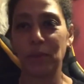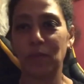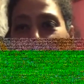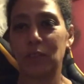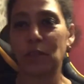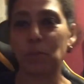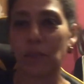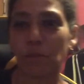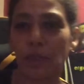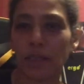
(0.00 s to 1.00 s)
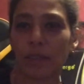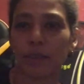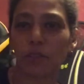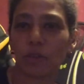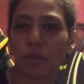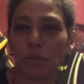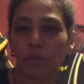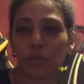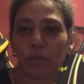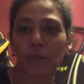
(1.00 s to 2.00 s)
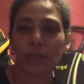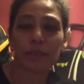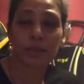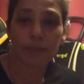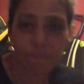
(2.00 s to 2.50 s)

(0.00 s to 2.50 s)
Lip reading: Sims and my costume. So yes,